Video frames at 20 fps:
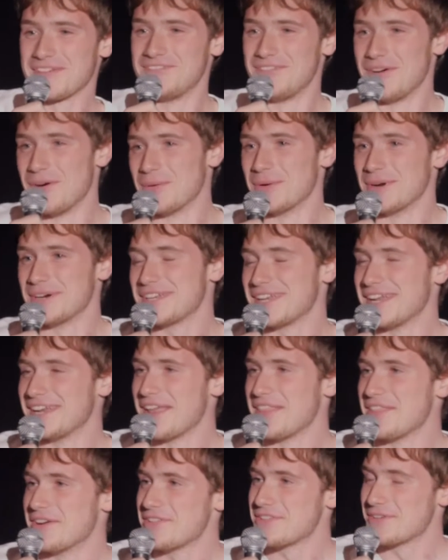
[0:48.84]
Forward to
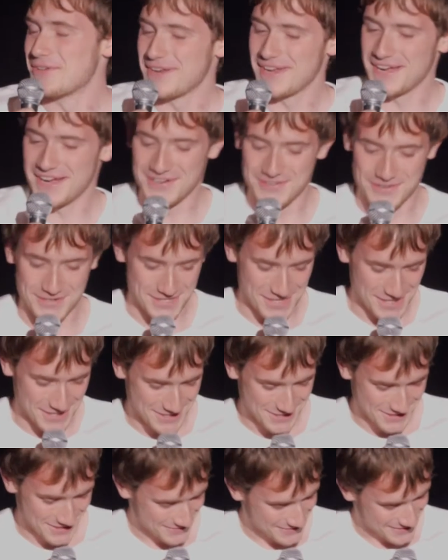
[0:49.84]
another 300
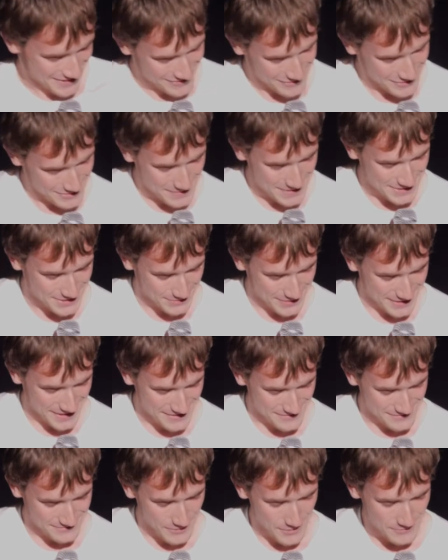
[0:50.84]
years of governments we
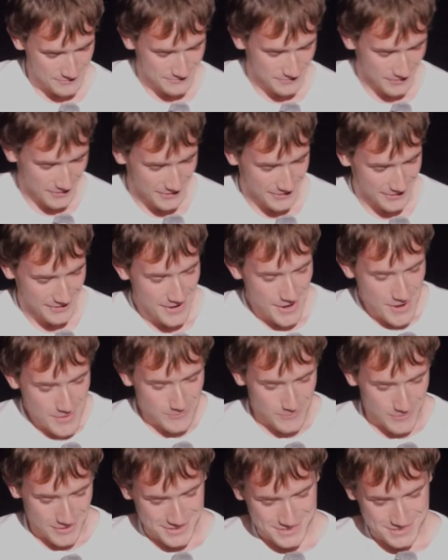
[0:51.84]
didn't vote for,
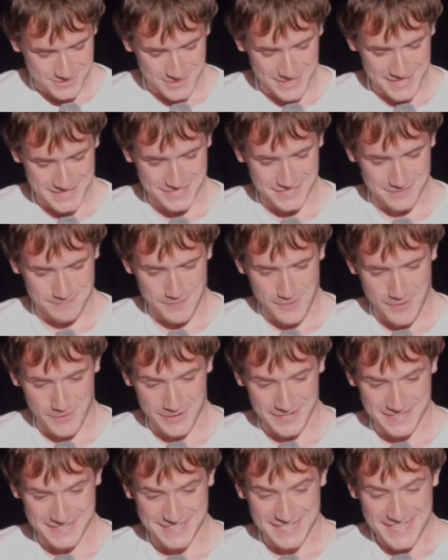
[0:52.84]
wars we didn't
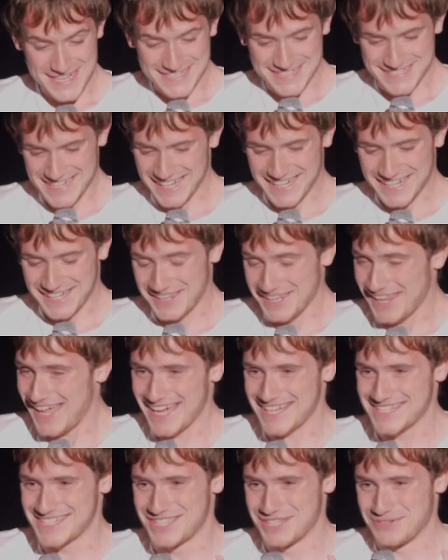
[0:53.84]
support, and Nick
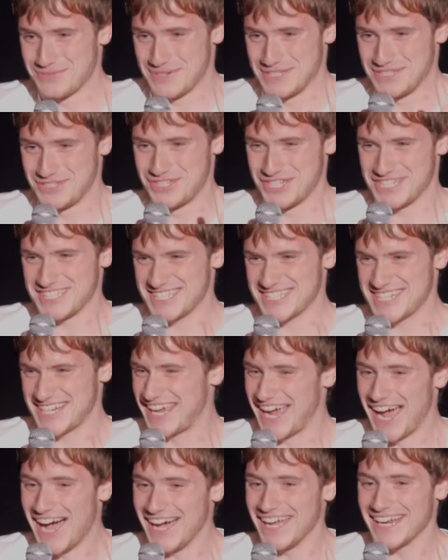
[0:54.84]
Cleggs that we just
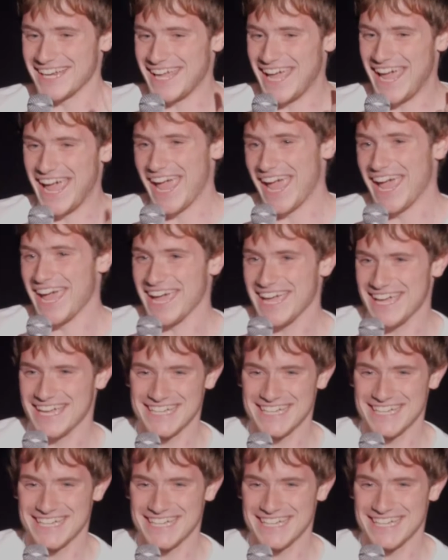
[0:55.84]
can't hit.